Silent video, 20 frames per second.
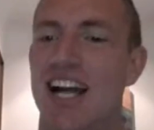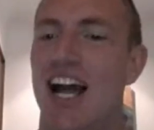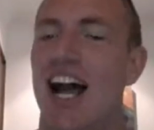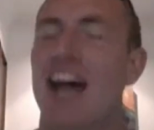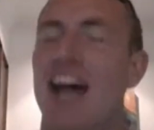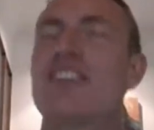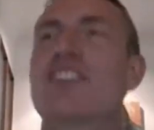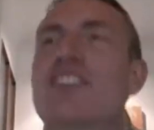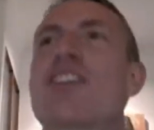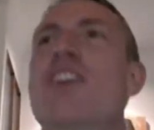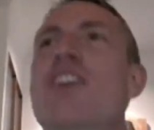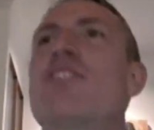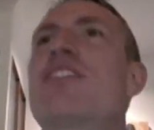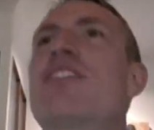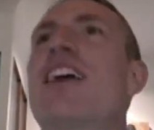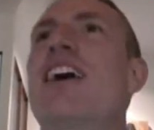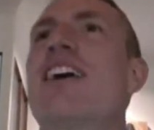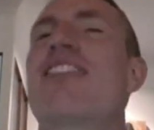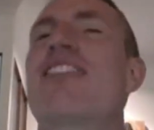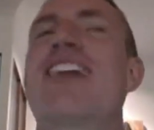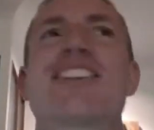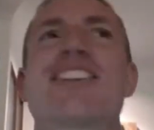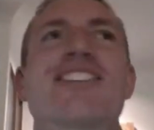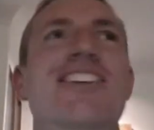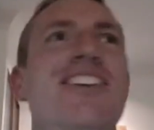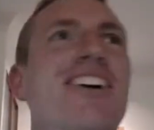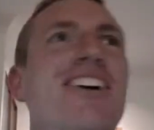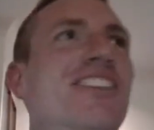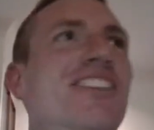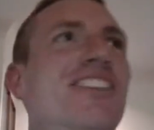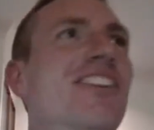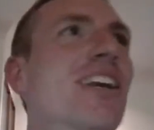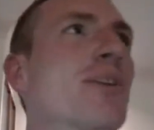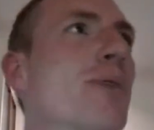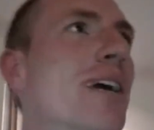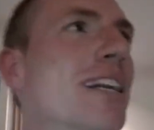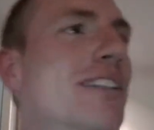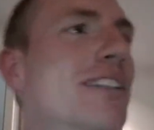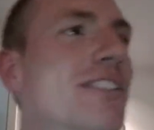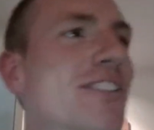And so that's a nice
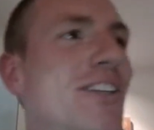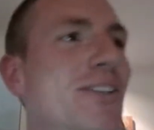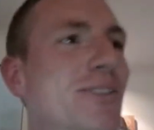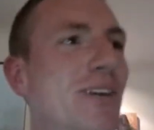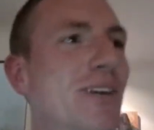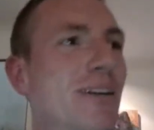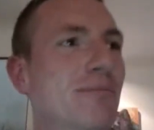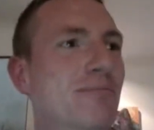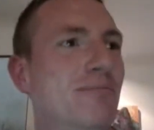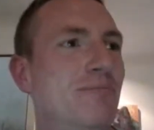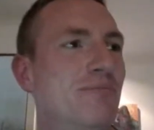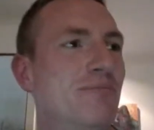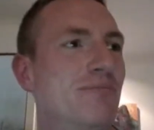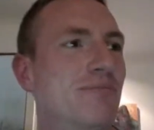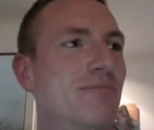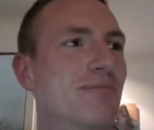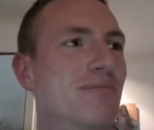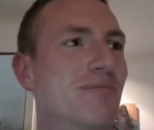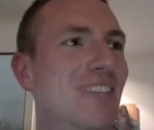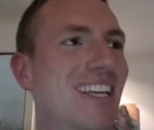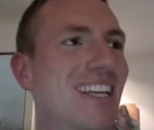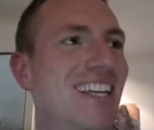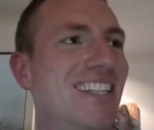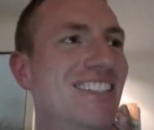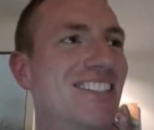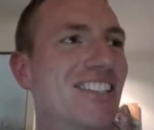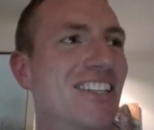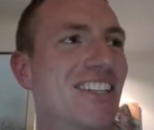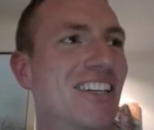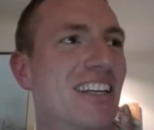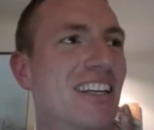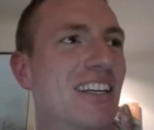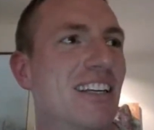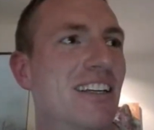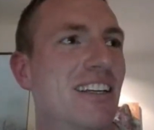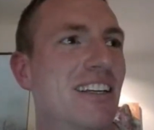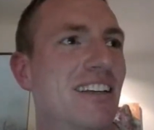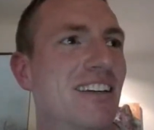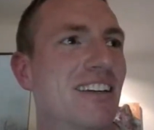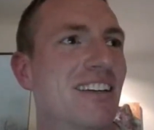segue
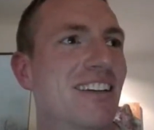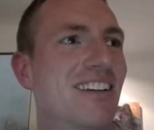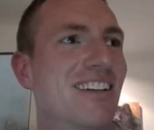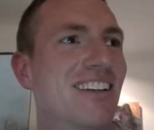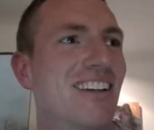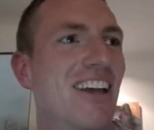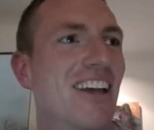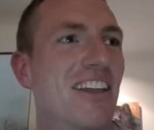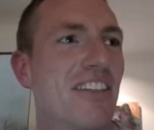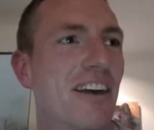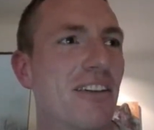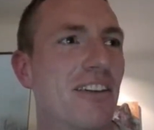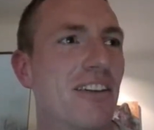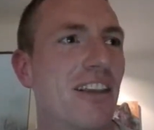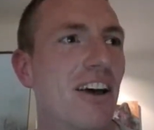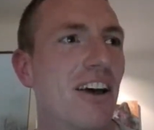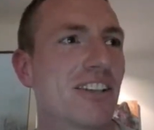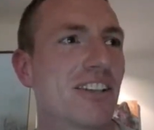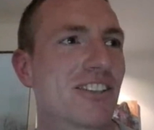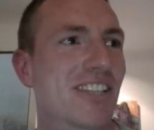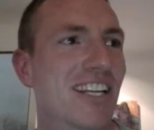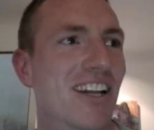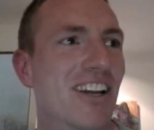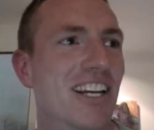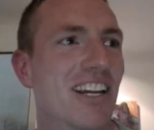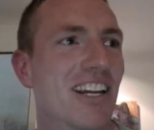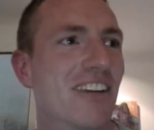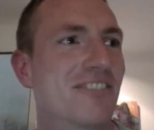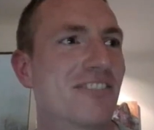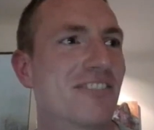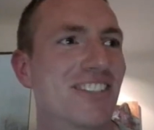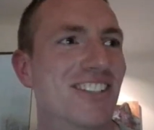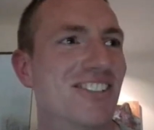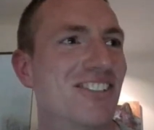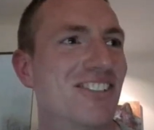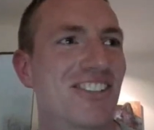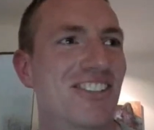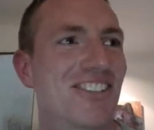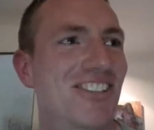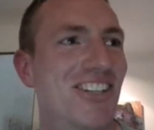into like that last thing I'd love
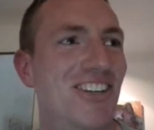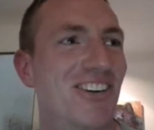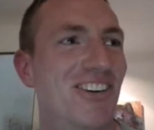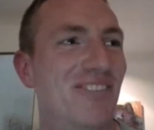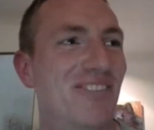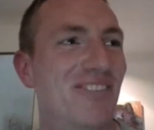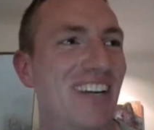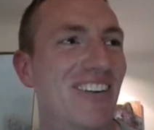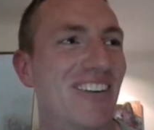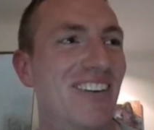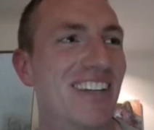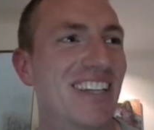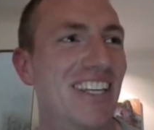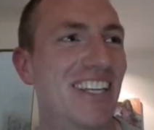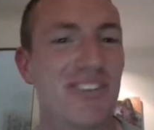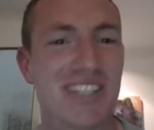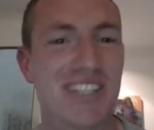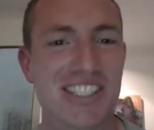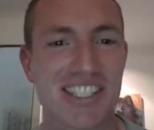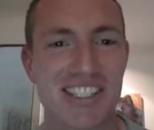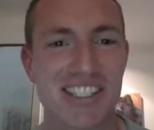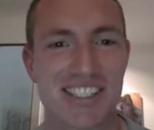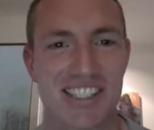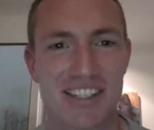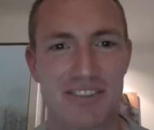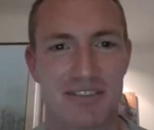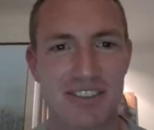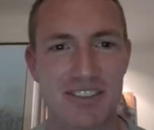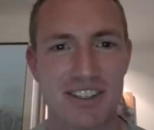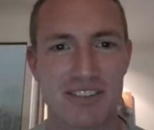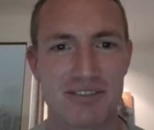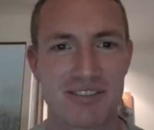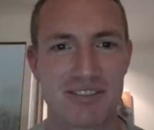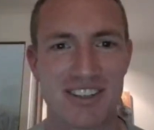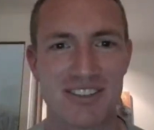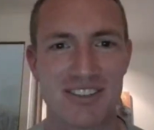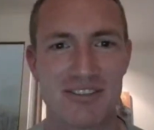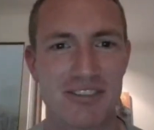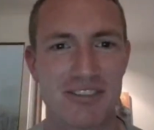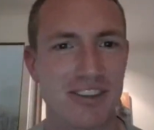to chew a bit with you, which is
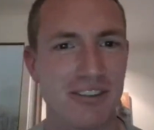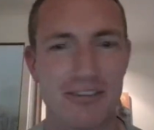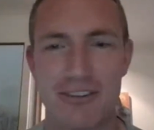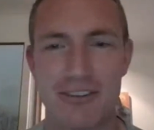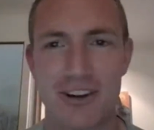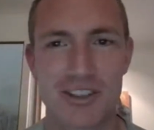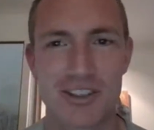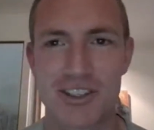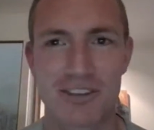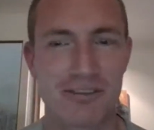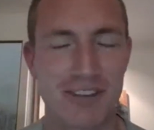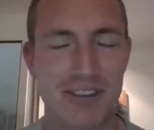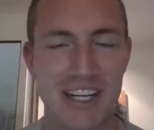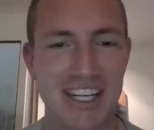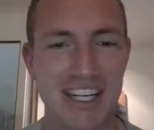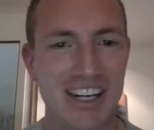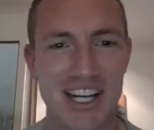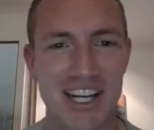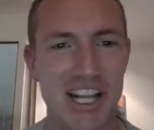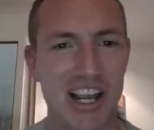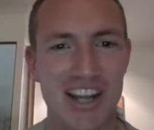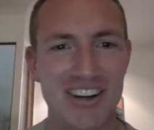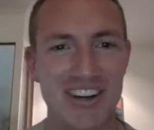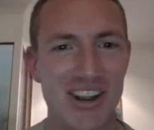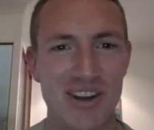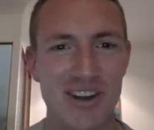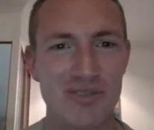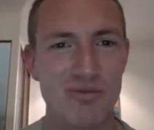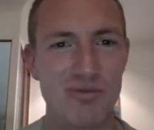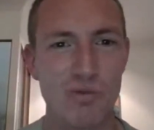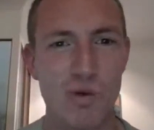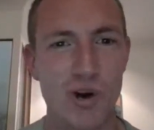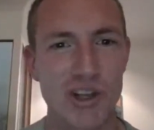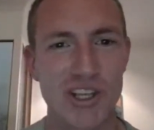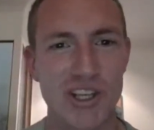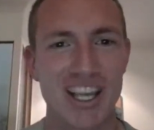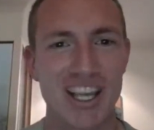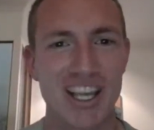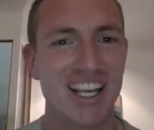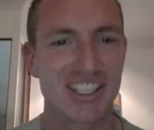the philosophy, like and what
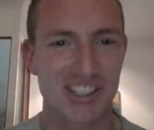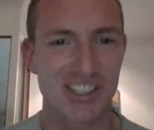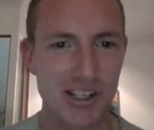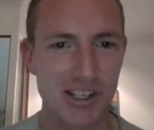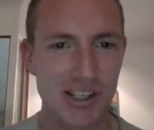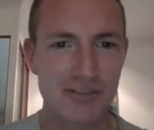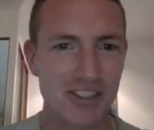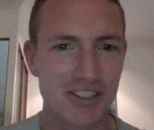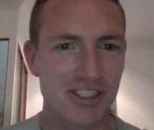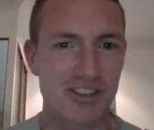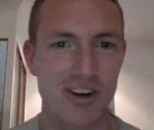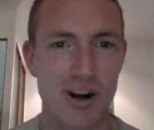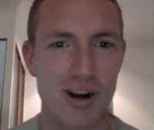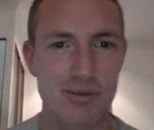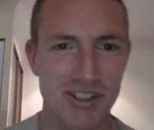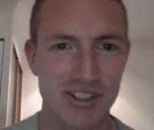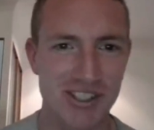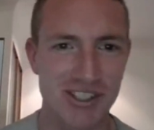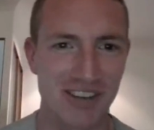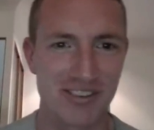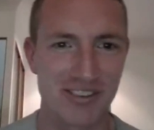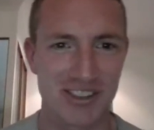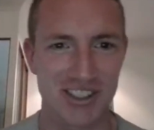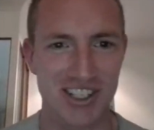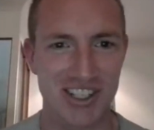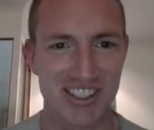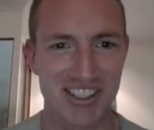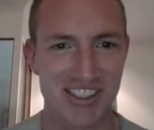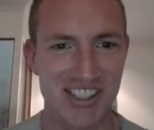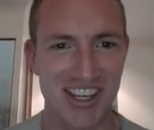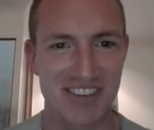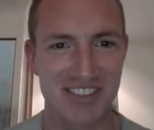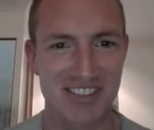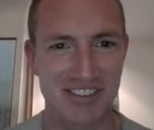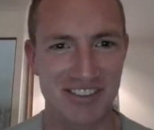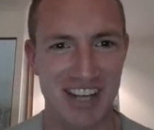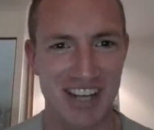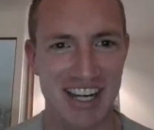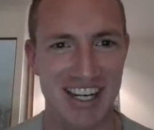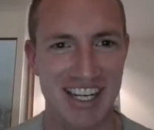you've described yourself as a
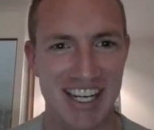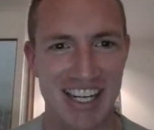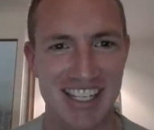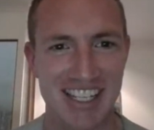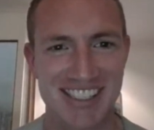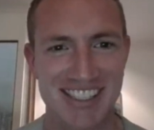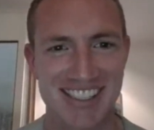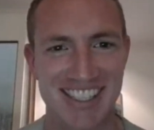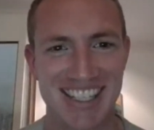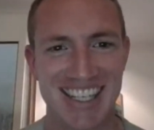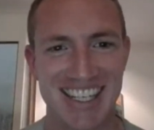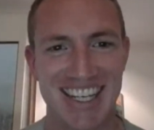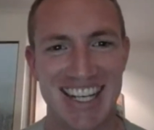conservative anarchist.